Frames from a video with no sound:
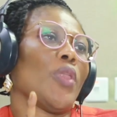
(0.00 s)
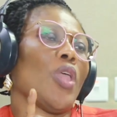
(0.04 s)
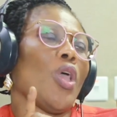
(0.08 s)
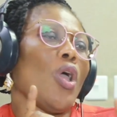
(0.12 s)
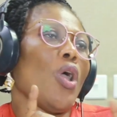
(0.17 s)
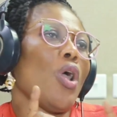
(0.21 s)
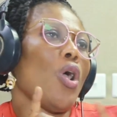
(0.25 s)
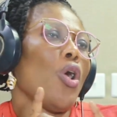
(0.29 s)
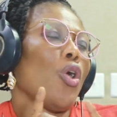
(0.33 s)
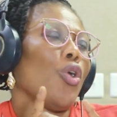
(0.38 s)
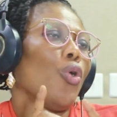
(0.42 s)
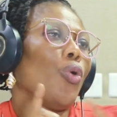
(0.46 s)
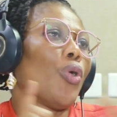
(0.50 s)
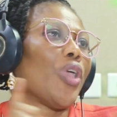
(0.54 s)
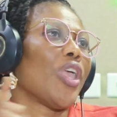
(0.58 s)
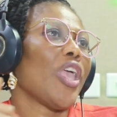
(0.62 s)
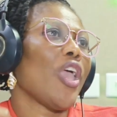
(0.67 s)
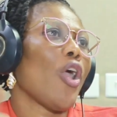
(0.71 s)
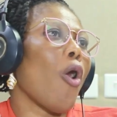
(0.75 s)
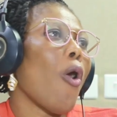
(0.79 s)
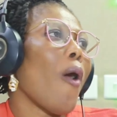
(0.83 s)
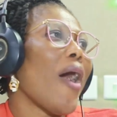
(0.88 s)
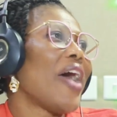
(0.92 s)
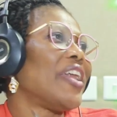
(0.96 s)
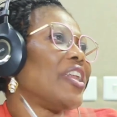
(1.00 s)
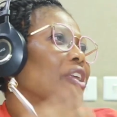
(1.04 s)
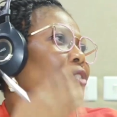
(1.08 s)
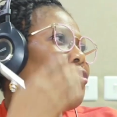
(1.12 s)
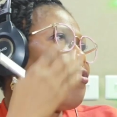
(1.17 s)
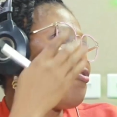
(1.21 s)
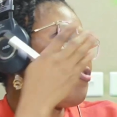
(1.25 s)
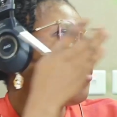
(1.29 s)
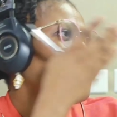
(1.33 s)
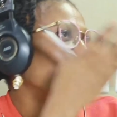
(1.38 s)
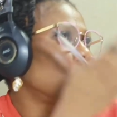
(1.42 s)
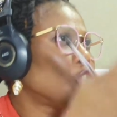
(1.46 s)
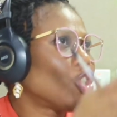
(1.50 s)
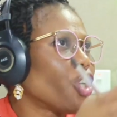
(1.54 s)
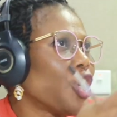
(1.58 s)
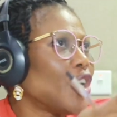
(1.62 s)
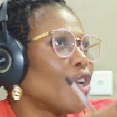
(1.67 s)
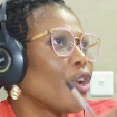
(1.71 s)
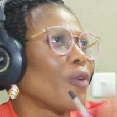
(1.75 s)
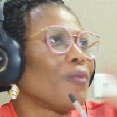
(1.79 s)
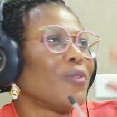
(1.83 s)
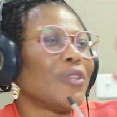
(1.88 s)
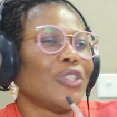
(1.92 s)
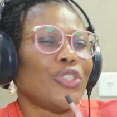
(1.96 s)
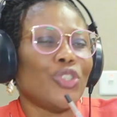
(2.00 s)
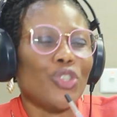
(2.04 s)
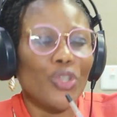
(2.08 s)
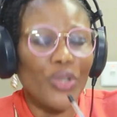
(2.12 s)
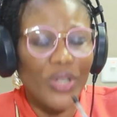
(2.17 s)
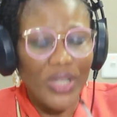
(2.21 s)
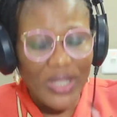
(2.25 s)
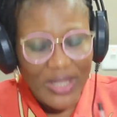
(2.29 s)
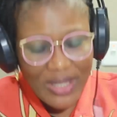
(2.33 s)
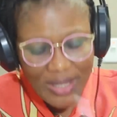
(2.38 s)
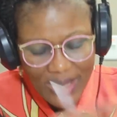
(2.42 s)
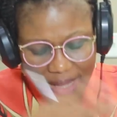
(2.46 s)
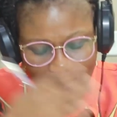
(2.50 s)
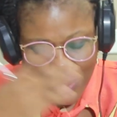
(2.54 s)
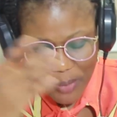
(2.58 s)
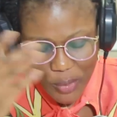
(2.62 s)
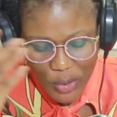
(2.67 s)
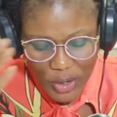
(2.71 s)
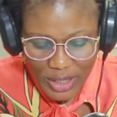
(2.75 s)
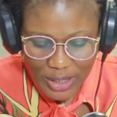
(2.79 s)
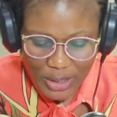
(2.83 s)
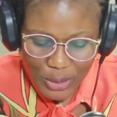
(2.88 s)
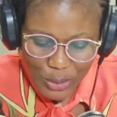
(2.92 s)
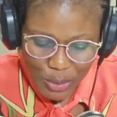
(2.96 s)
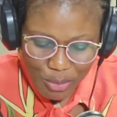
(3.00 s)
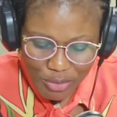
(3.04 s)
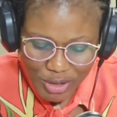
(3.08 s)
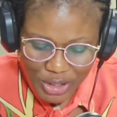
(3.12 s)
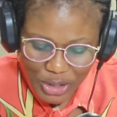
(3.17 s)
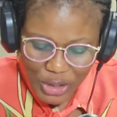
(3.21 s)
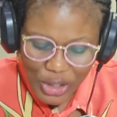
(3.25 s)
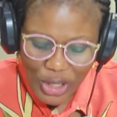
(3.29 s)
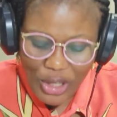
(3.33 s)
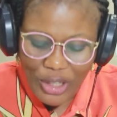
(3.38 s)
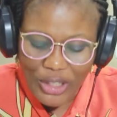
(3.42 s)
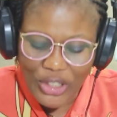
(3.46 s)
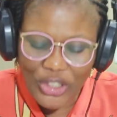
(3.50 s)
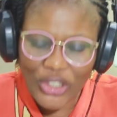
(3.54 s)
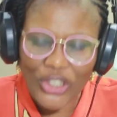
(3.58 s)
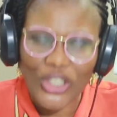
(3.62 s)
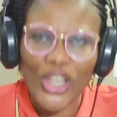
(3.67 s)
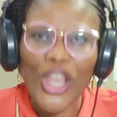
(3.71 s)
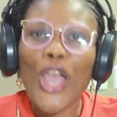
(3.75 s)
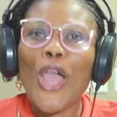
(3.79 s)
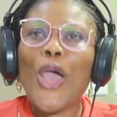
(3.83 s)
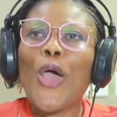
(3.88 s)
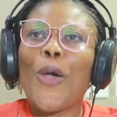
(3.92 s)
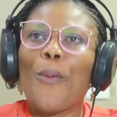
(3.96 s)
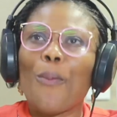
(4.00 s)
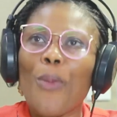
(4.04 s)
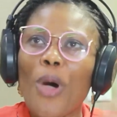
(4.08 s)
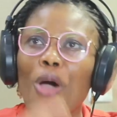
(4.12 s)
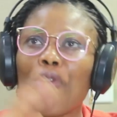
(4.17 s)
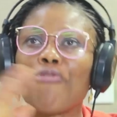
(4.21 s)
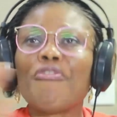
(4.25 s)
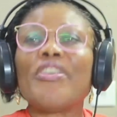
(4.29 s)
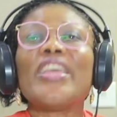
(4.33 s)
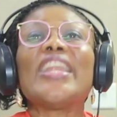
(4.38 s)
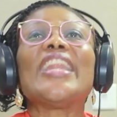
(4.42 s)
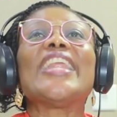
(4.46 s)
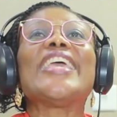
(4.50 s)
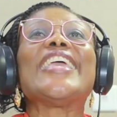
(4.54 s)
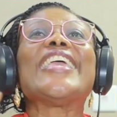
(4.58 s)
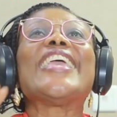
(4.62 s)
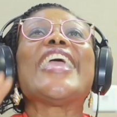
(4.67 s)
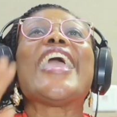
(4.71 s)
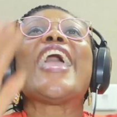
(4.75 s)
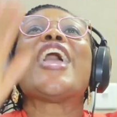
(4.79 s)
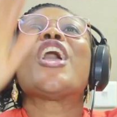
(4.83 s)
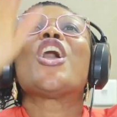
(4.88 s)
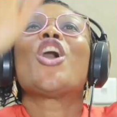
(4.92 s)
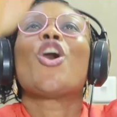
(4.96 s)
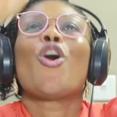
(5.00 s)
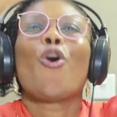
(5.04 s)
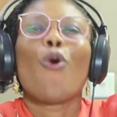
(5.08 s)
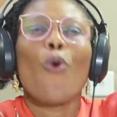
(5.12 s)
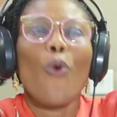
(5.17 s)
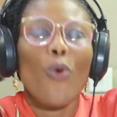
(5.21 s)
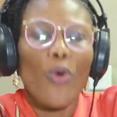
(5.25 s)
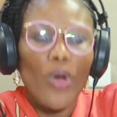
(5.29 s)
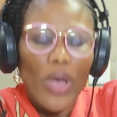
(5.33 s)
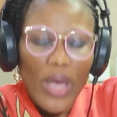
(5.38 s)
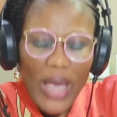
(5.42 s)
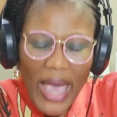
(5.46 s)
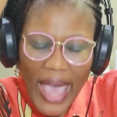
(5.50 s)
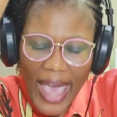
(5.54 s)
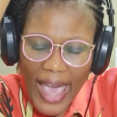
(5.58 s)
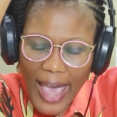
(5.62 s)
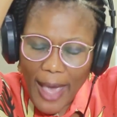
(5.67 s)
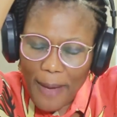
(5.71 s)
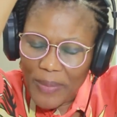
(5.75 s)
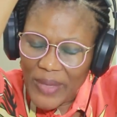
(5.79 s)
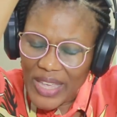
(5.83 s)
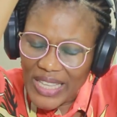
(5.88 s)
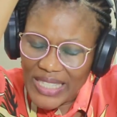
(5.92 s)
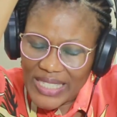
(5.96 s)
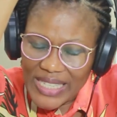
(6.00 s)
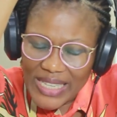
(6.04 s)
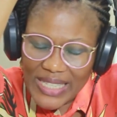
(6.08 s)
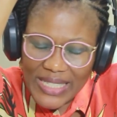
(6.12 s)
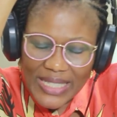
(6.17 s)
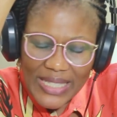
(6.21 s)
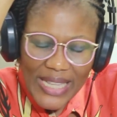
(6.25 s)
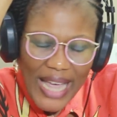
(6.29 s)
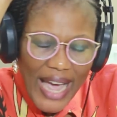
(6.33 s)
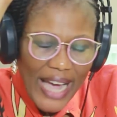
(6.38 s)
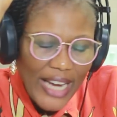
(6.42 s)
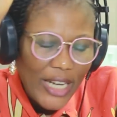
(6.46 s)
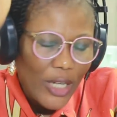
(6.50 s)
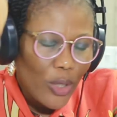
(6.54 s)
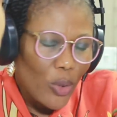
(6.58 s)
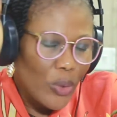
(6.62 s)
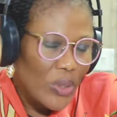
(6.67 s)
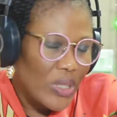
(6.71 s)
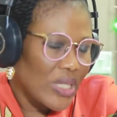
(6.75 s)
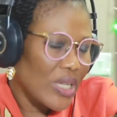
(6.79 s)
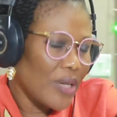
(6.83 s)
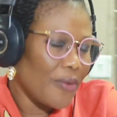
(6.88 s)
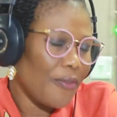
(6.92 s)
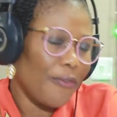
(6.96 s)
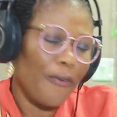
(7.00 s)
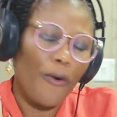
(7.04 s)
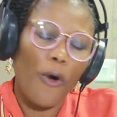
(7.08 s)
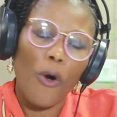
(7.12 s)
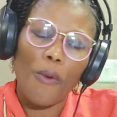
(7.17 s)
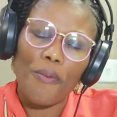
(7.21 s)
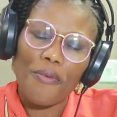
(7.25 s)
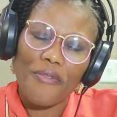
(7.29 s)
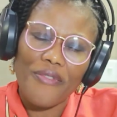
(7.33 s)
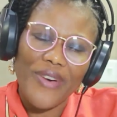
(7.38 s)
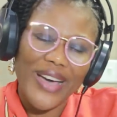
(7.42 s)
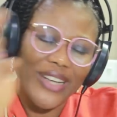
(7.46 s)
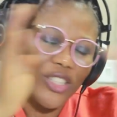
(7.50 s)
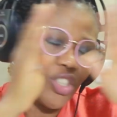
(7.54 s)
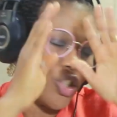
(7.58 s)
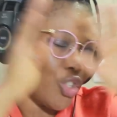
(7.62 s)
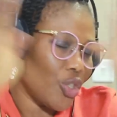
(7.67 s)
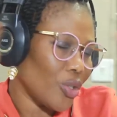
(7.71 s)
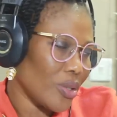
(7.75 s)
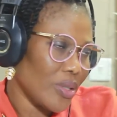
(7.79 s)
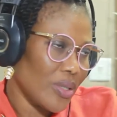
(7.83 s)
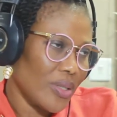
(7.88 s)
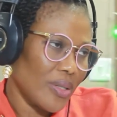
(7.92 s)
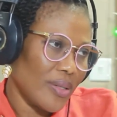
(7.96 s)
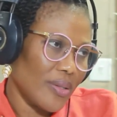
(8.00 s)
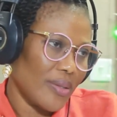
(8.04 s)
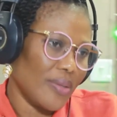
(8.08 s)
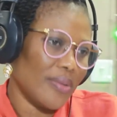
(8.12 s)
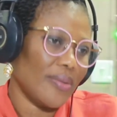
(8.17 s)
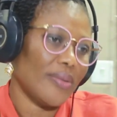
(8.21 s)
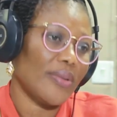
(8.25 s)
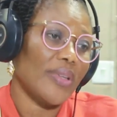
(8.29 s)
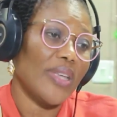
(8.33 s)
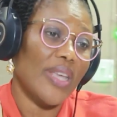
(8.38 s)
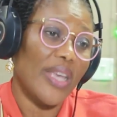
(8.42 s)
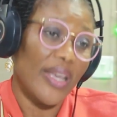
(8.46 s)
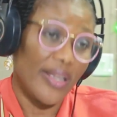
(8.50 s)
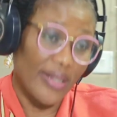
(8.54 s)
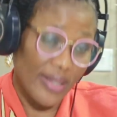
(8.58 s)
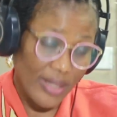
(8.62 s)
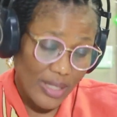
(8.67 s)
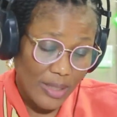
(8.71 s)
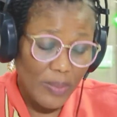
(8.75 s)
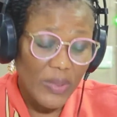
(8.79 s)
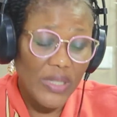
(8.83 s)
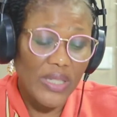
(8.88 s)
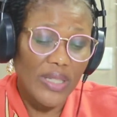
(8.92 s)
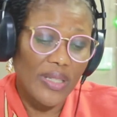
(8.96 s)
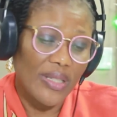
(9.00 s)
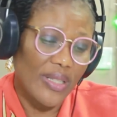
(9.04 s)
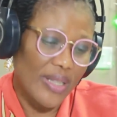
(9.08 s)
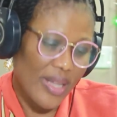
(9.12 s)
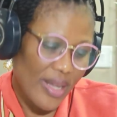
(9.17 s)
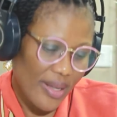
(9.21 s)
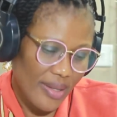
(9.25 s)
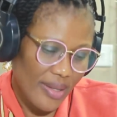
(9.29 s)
Okay, or an effusion of the joints. I'm going into radiology, but really, it is diagnostic for fractures. Yes, please.